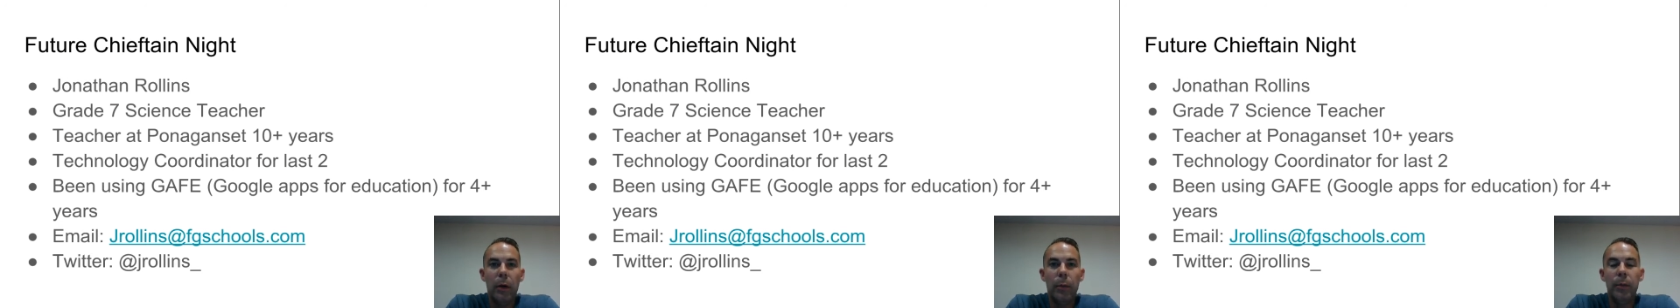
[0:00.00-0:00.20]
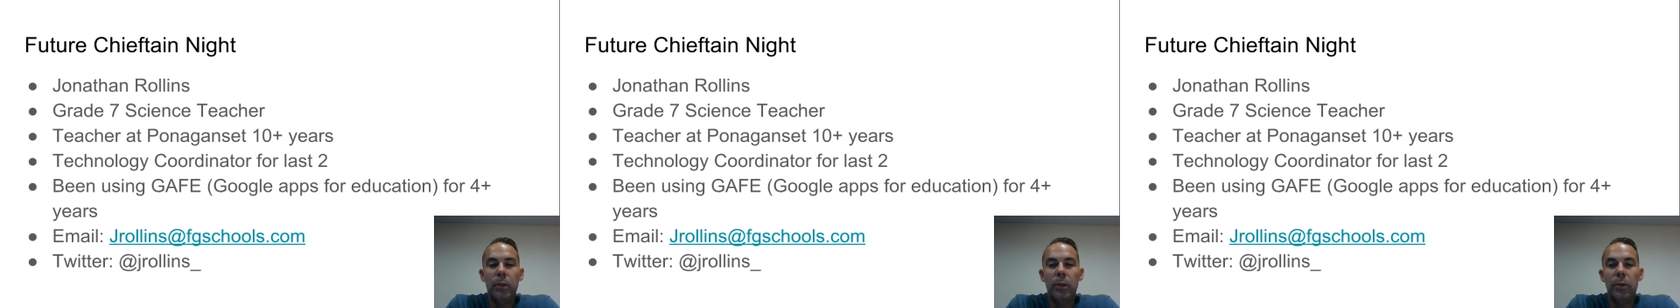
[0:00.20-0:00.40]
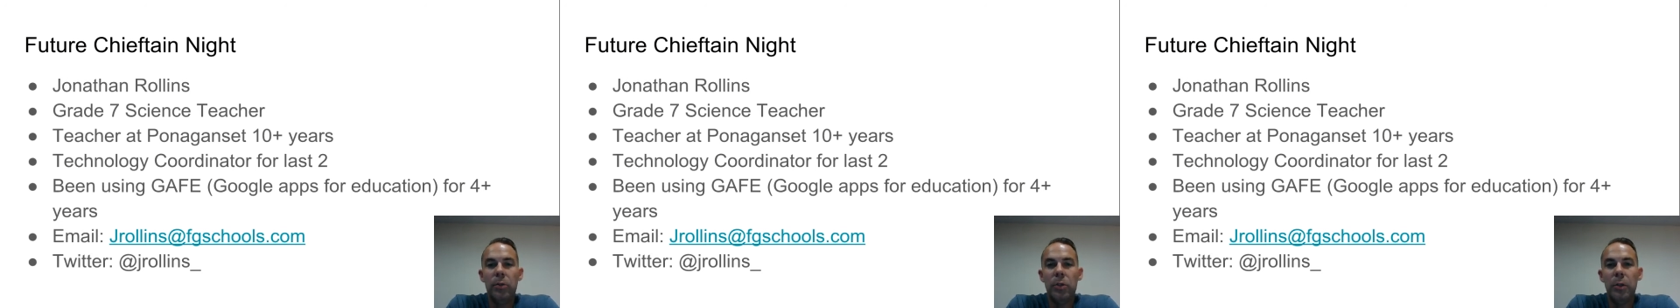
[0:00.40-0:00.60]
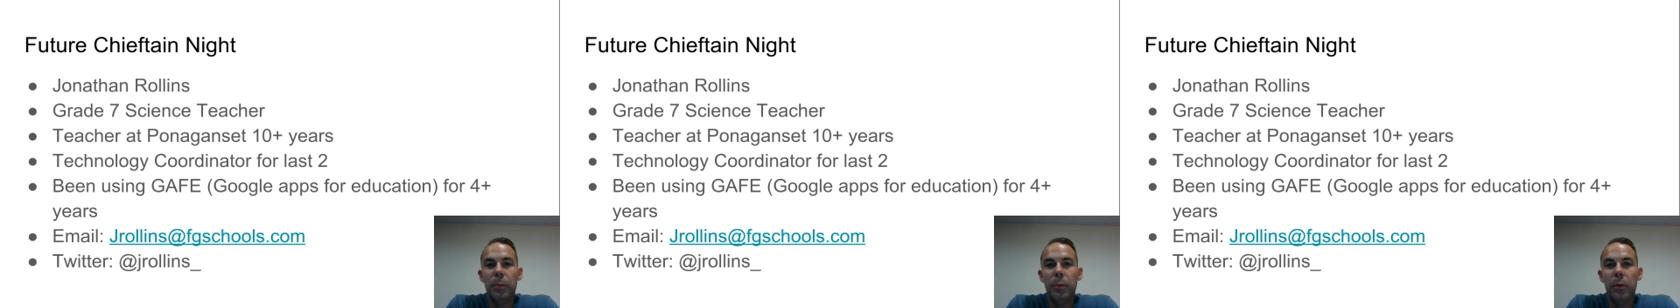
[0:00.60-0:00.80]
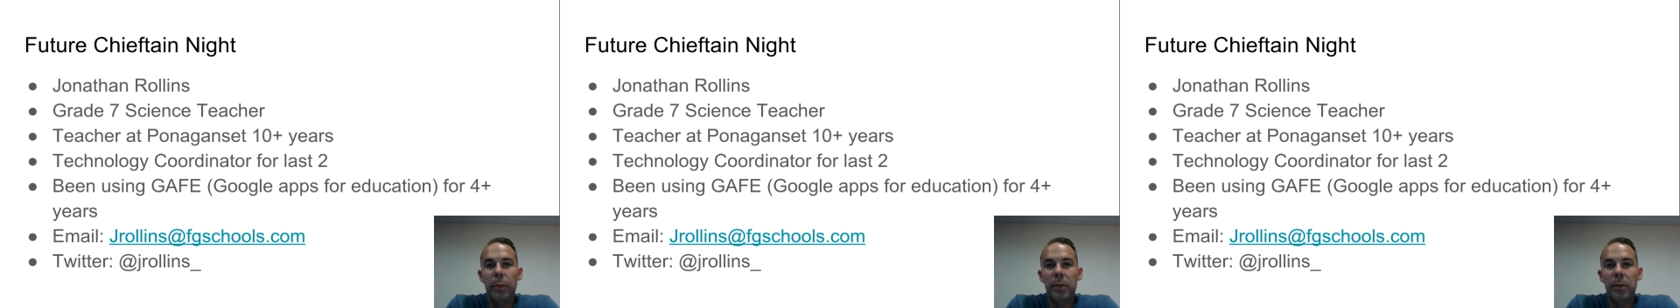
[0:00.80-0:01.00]
helping teachers
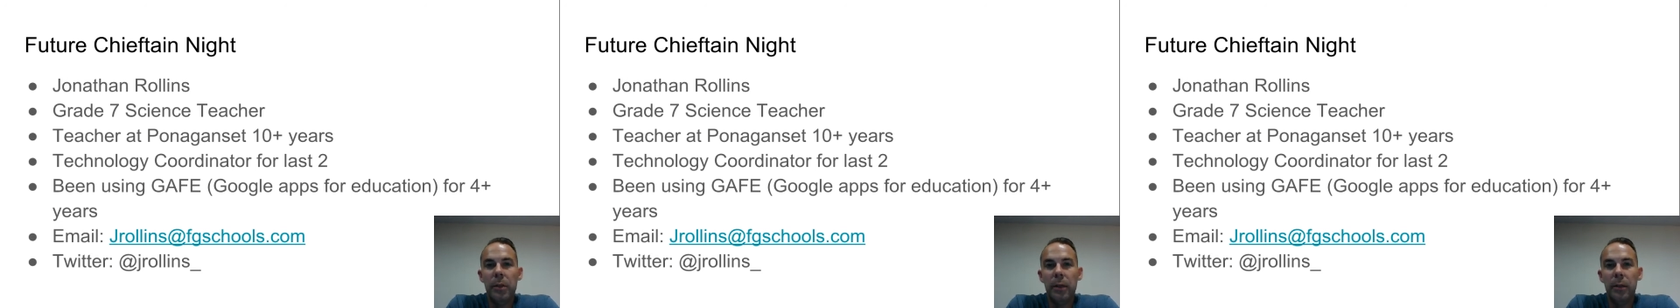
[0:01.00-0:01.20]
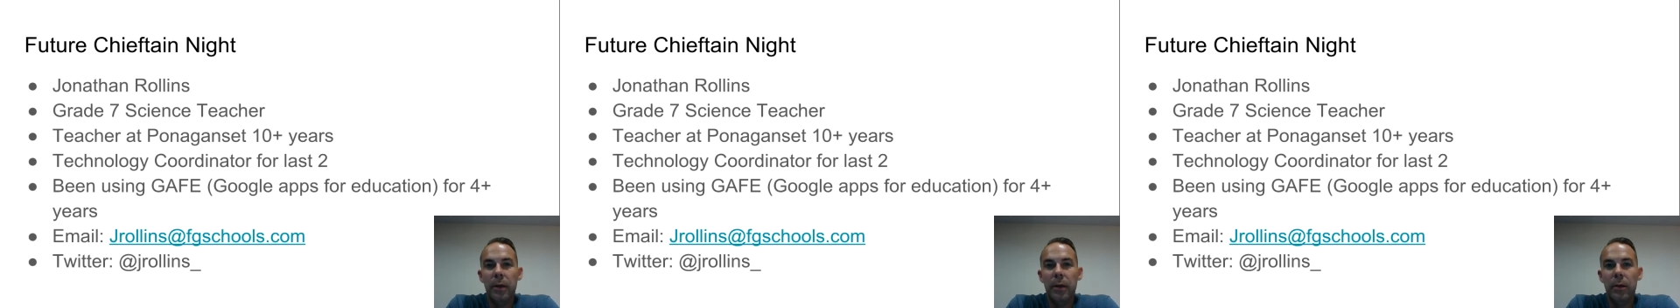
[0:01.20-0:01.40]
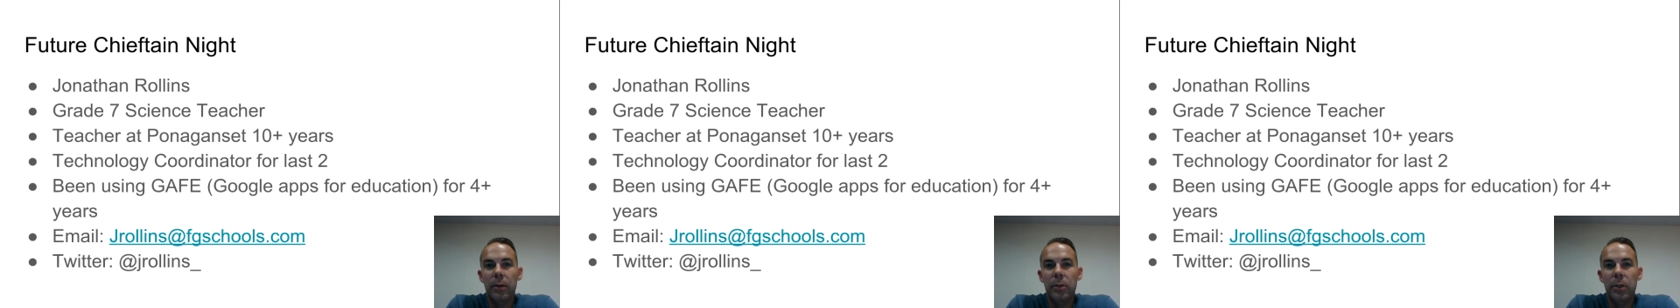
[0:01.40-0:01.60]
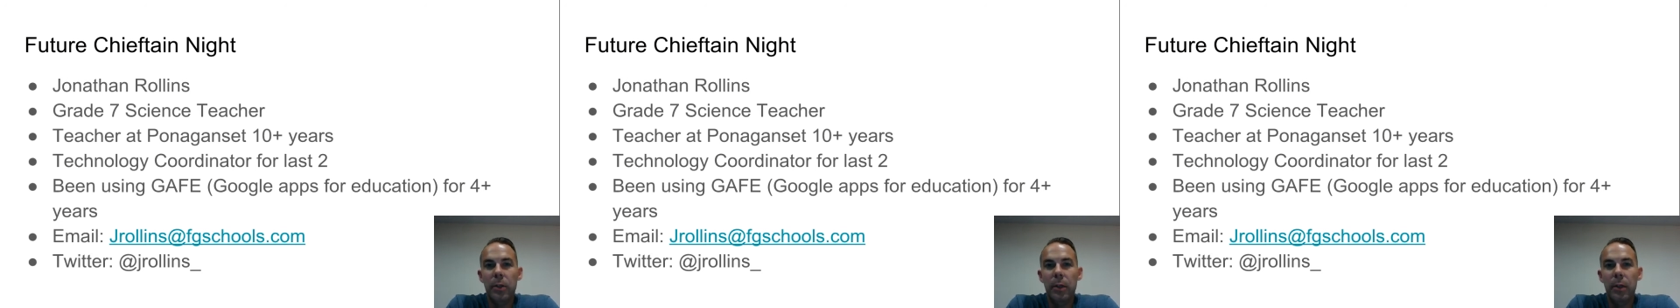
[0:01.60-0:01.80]
implement technology,